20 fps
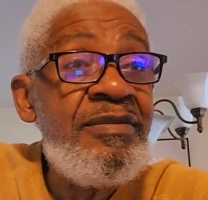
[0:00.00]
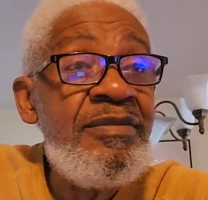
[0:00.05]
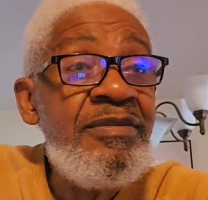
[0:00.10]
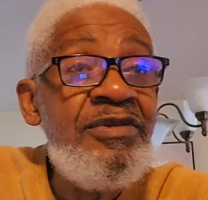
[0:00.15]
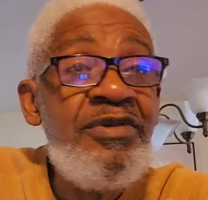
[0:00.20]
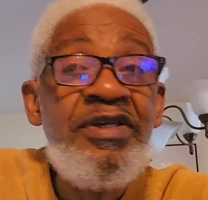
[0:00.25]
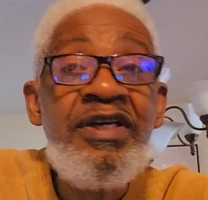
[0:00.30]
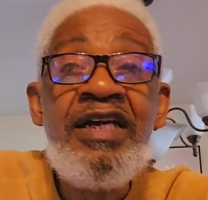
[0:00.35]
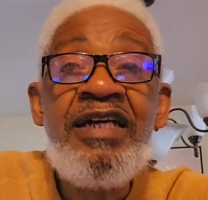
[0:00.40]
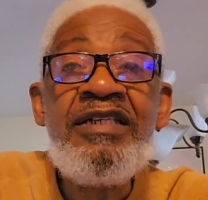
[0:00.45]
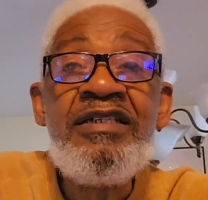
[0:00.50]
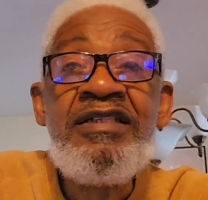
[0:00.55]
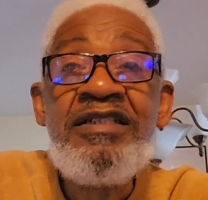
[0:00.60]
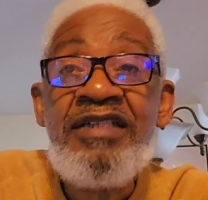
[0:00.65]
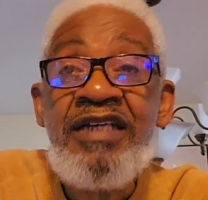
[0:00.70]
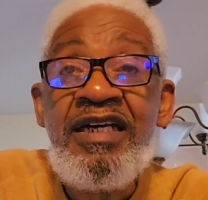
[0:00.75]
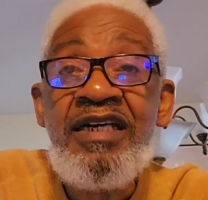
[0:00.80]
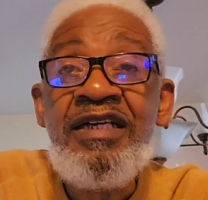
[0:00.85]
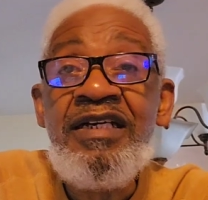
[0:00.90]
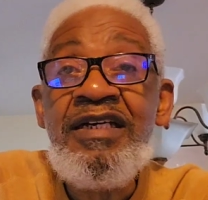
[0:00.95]
You can't
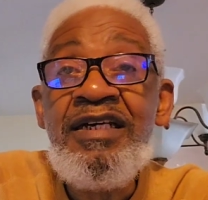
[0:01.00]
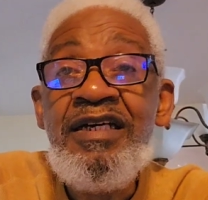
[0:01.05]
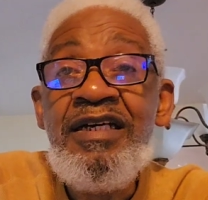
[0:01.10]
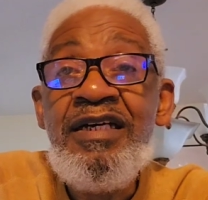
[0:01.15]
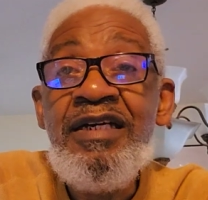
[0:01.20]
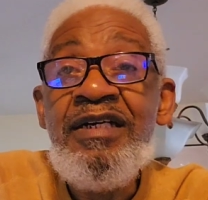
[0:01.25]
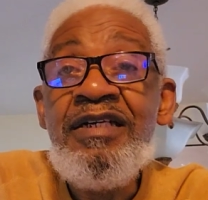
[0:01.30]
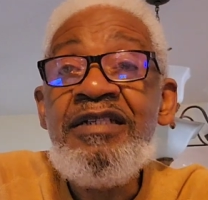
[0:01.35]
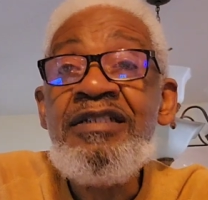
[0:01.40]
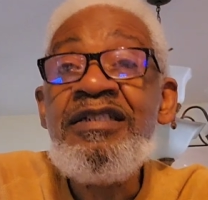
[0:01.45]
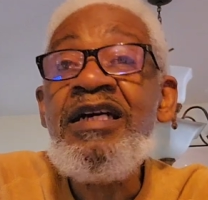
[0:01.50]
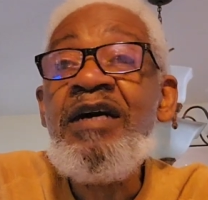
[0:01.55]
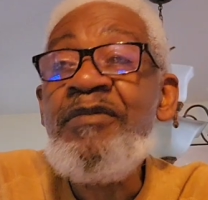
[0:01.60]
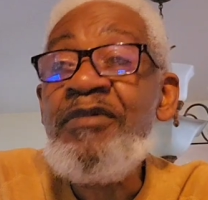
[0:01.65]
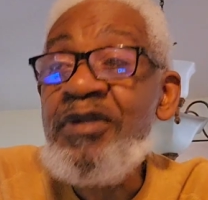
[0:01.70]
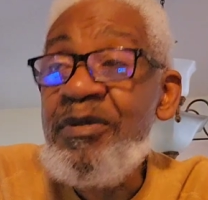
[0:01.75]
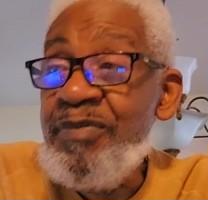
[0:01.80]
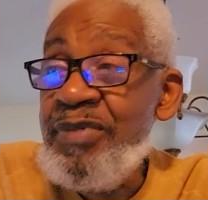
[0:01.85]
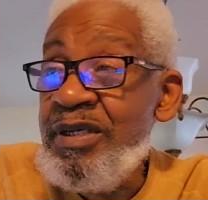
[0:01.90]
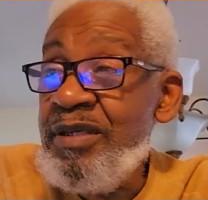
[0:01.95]
say some of
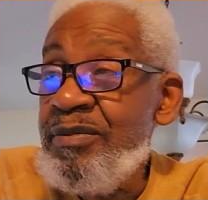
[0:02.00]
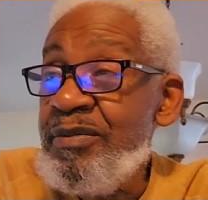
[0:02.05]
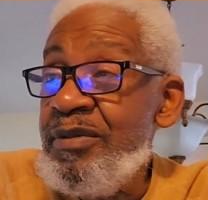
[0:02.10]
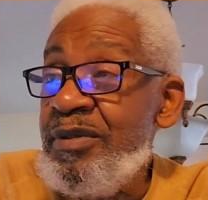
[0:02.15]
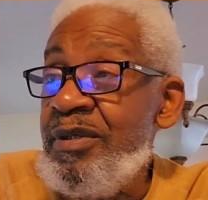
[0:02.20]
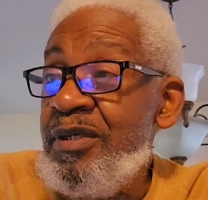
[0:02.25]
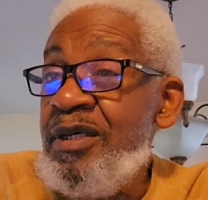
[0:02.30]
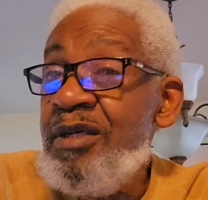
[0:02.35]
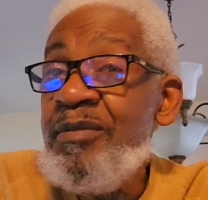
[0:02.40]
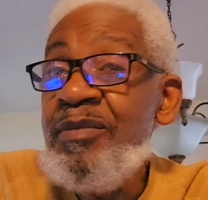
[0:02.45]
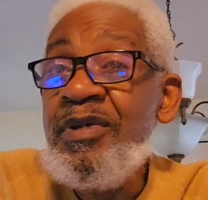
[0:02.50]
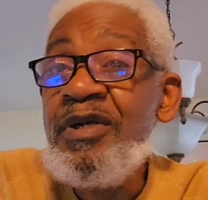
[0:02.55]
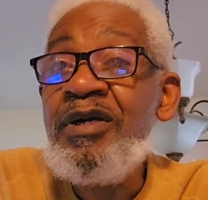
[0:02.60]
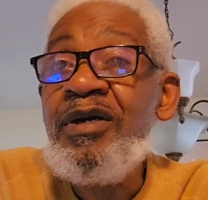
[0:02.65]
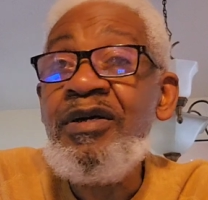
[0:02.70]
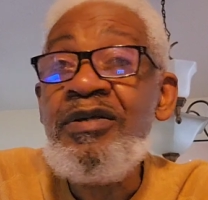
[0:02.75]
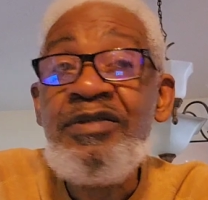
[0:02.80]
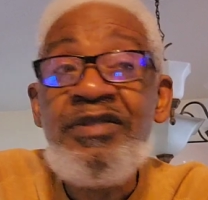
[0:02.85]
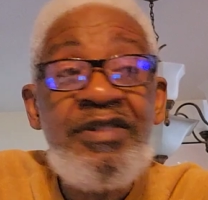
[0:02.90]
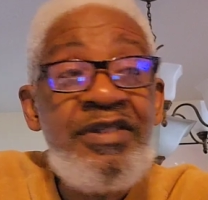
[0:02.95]
the people
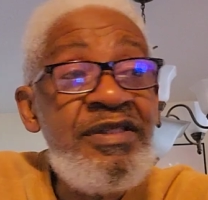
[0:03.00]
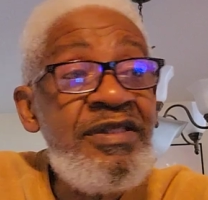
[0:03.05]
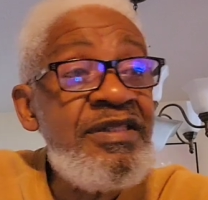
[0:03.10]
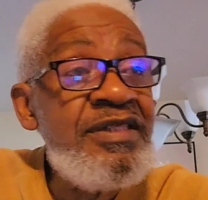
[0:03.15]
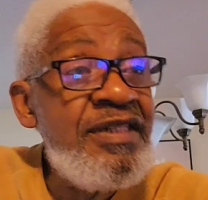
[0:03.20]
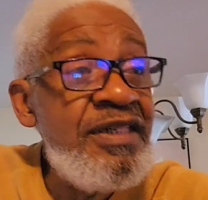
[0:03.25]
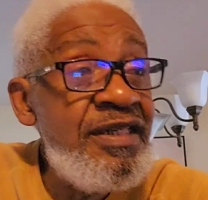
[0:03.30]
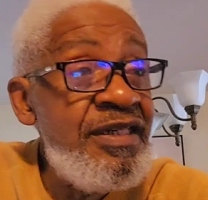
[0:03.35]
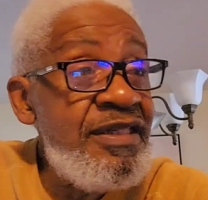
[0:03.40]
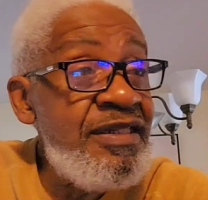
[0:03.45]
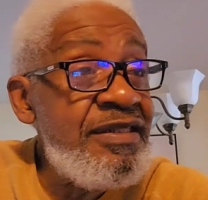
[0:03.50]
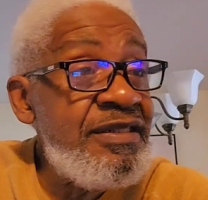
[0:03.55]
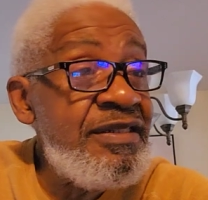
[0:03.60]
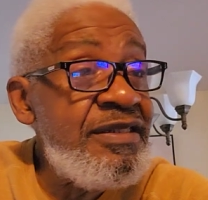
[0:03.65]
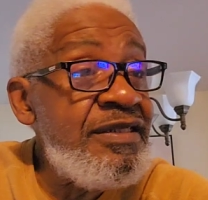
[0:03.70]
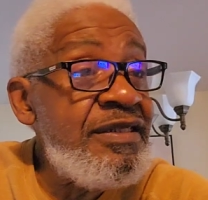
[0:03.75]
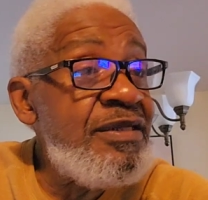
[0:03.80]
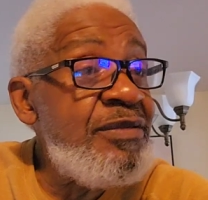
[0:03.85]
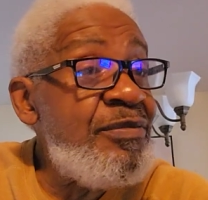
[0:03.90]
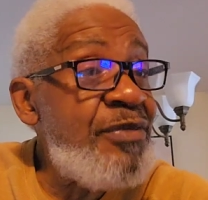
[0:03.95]
because this says
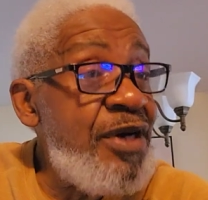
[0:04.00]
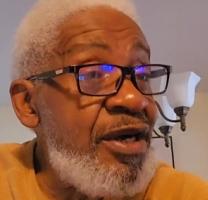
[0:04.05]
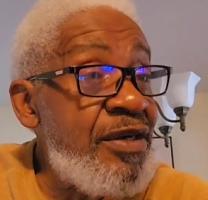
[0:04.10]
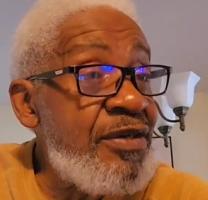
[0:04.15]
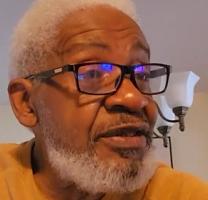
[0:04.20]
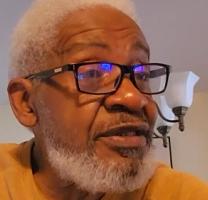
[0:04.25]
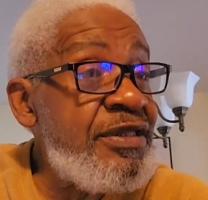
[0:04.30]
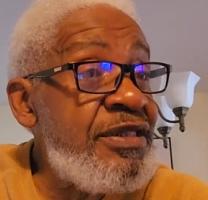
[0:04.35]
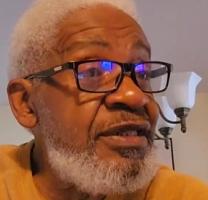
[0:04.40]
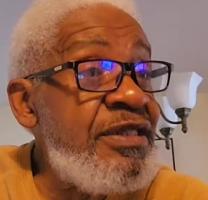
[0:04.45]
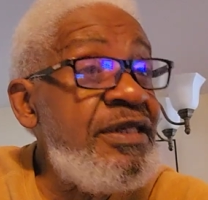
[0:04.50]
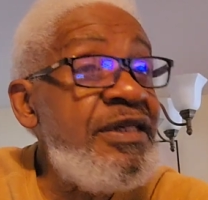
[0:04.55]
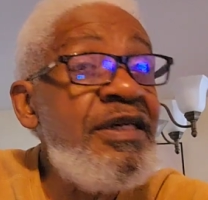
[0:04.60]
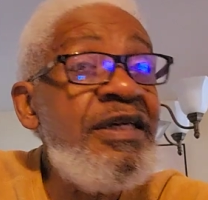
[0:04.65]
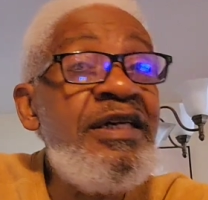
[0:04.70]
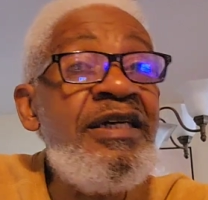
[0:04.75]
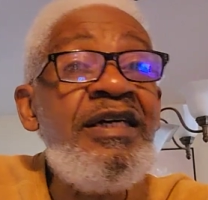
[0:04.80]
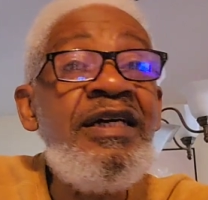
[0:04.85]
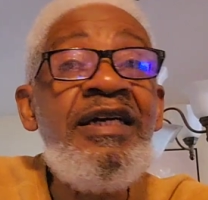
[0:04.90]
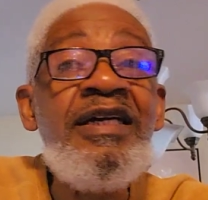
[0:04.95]
democracy
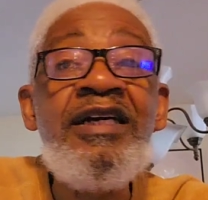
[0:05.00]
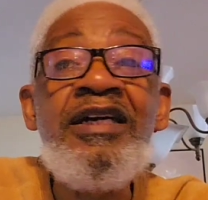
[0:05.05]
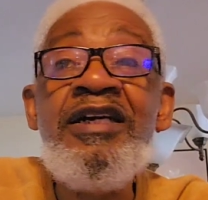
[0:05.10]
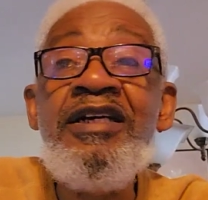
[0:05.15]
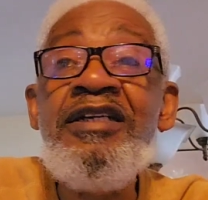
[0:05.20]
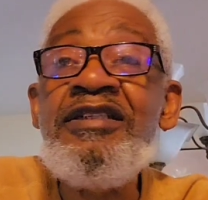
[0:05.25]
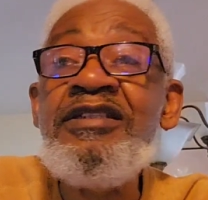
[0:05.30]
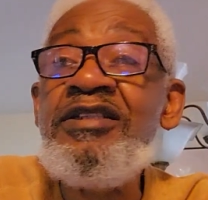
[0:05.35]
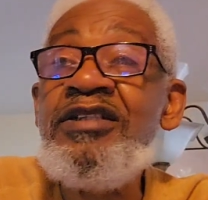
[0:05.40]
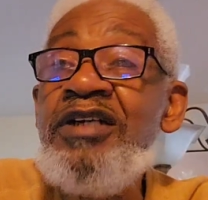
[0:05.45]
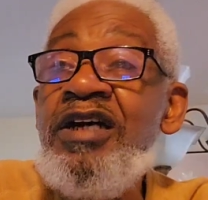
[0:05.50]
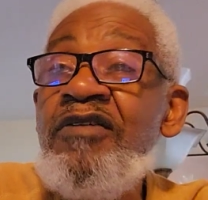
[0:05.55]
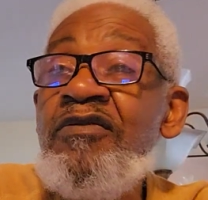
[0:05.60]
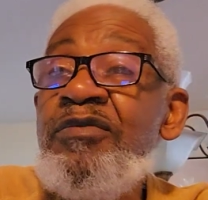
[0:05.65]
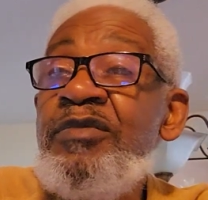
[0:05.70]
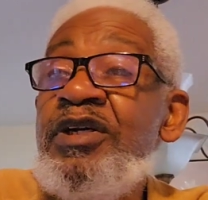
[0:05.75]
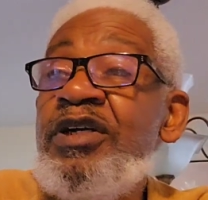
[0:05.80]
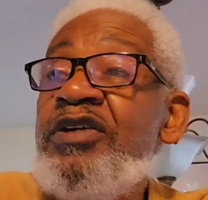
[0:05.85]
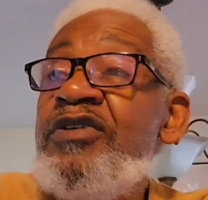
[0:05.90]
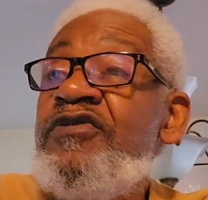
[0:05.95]
is
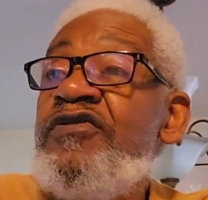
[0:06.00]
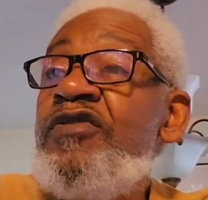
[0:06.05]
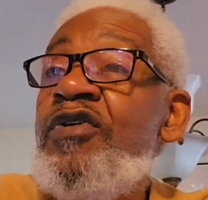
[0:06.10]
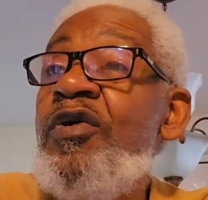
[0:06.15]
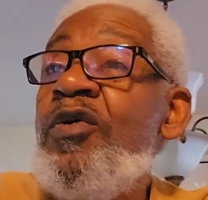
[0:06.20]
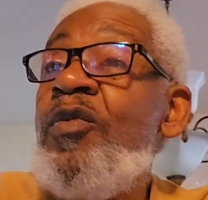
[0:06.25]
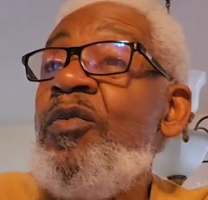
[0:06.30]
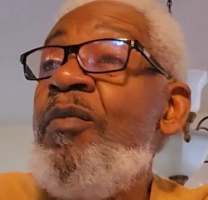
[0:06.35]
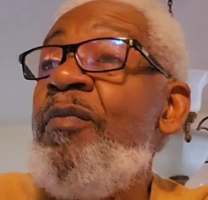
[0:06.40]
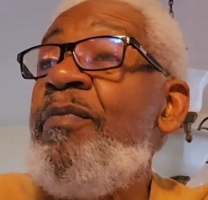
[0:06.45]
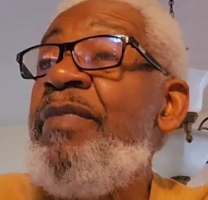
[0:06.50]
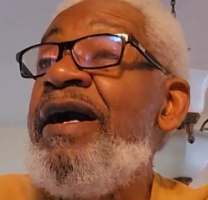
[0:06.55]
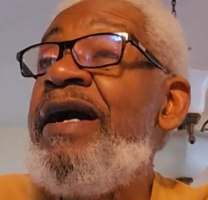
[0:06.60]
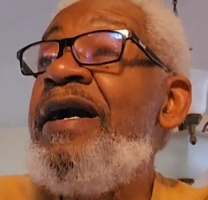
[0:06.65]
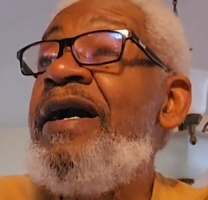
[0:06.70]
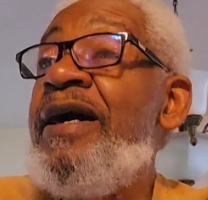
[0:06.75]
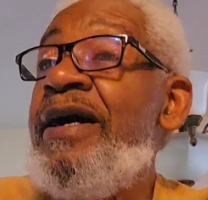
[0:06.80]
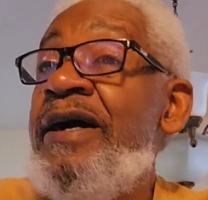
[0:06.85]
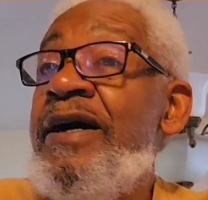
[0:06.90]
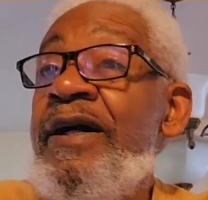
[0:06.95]
government controlled
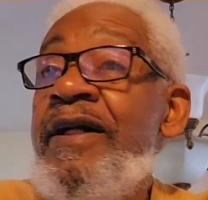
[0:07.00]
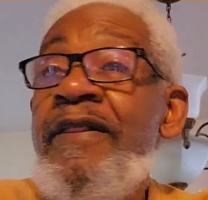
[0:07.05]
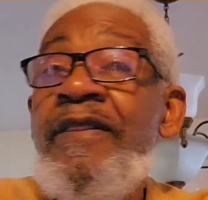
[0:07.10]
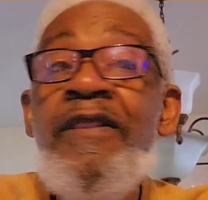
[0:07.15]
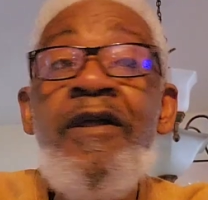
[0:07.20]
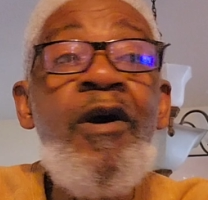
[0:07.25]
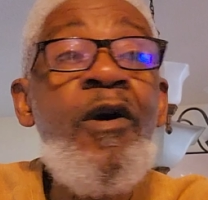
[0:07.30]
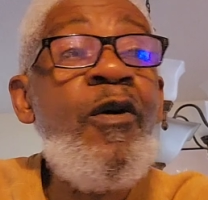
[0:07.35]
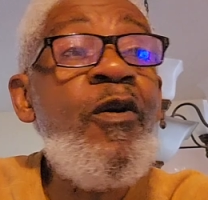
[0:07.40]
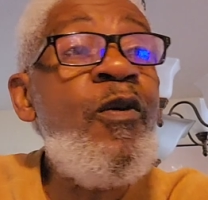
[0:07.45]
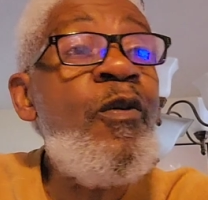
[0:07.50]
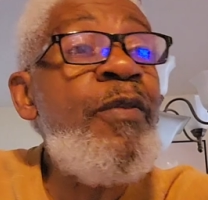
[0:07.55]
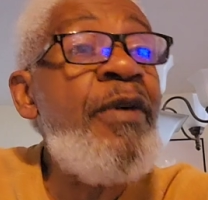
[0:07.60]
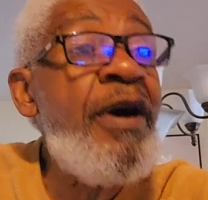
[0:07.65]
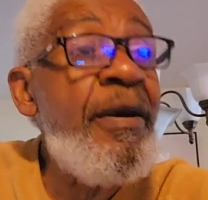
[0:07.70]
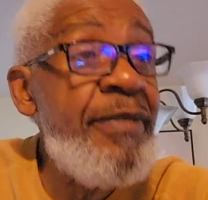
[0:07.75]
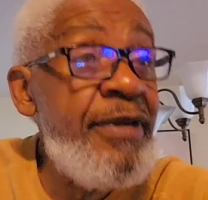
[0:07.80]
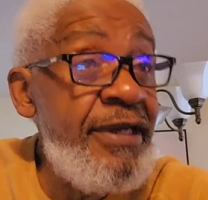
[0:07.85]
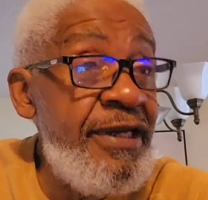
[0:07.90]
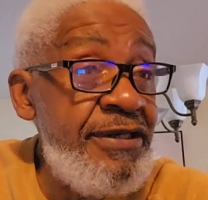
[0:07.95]
by the whole
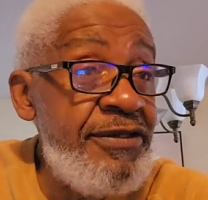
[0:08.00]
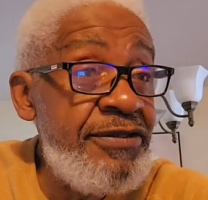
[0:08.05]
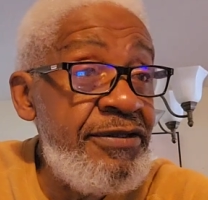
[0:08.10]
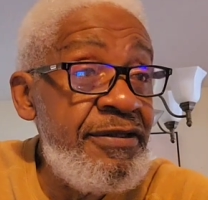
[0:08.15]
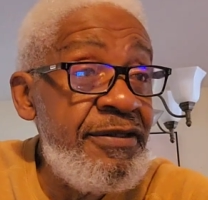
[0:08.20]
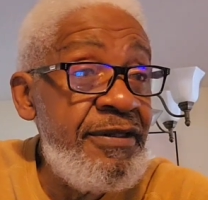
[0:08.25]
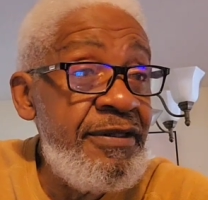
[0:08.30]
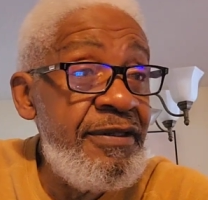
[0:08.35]
population.